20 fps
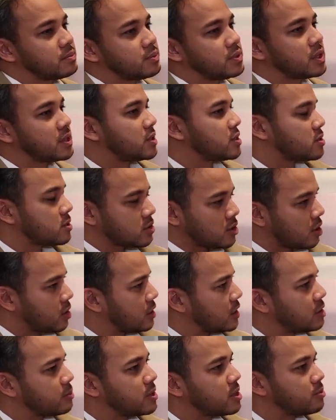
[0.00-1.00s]
we can just
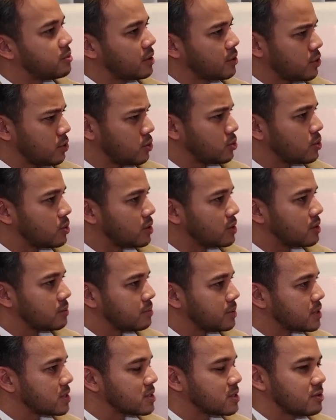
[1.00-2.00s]
talk a little bit about you.
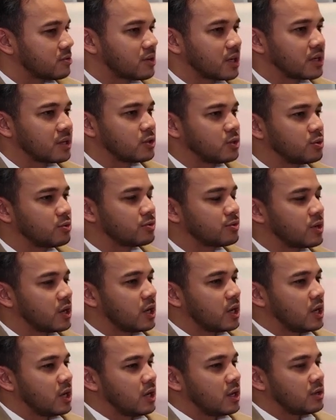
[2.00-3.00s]
Sure. Right?
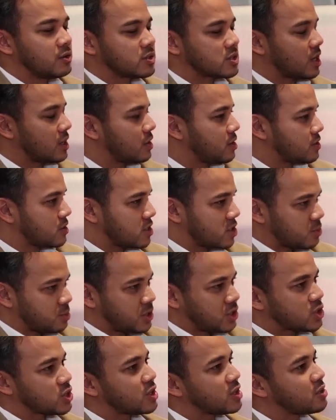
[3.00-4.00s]
You started as a
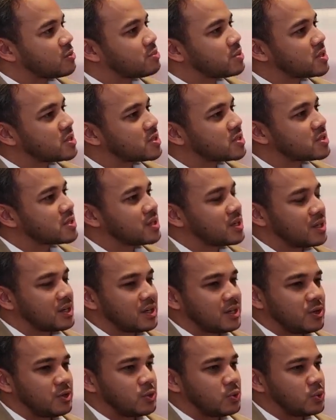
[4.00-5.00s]
speech therapist.
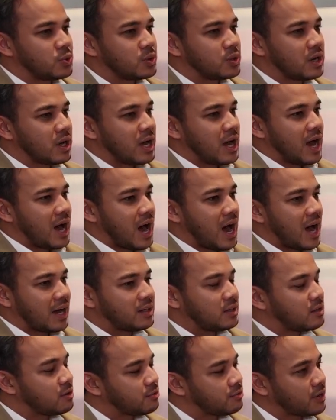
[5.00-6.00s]
You
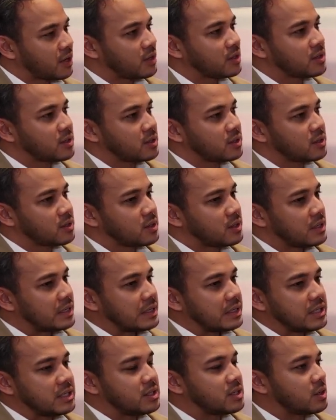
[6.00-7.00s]
identified
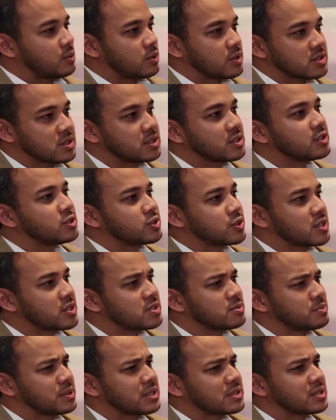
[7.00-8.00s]
a need that wasn't
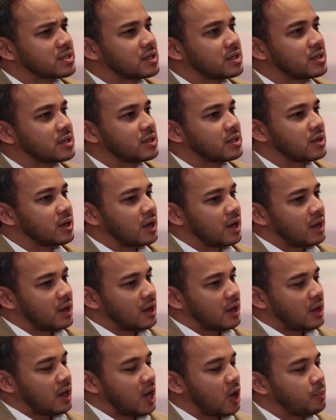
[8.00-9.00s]
addressed, basically
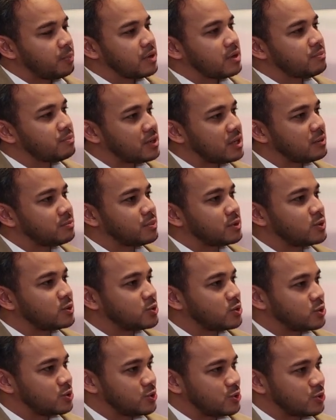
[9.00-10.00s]
helping
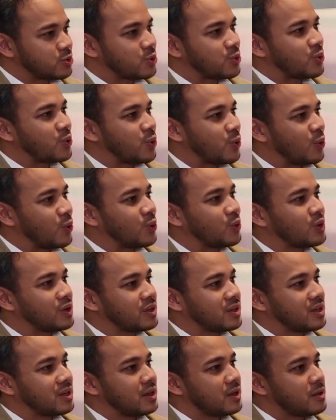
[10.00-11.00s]
people to grow
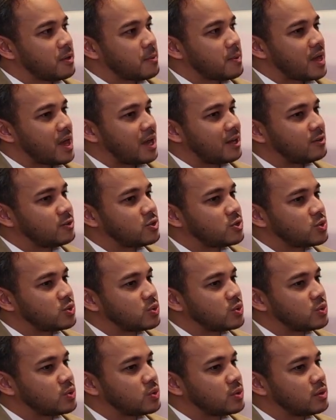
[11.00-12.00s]
old and
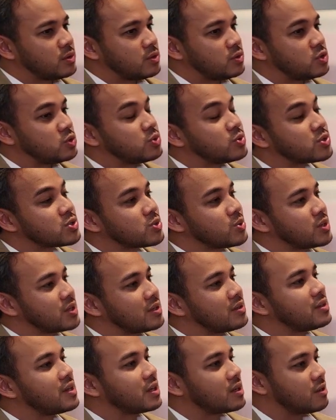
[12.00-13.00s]
to do
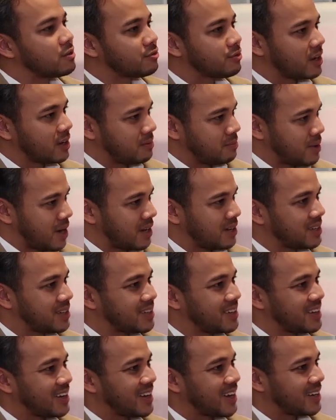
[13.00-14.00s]
so in a dignified manner.
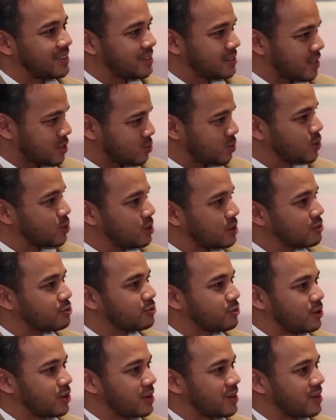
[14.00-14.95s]
I think that's what you live for.